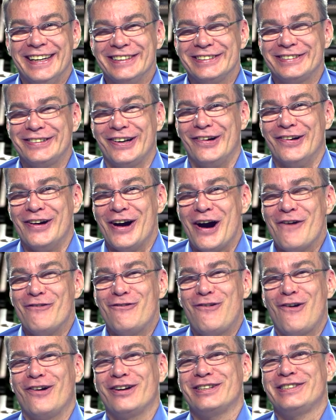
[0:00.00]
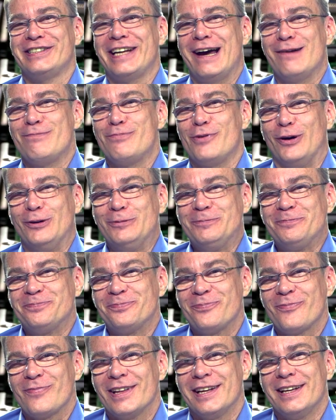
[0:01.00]
So, for example,
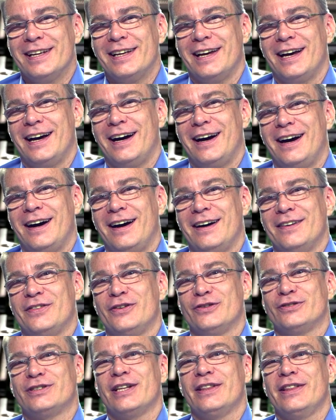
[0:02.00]
there's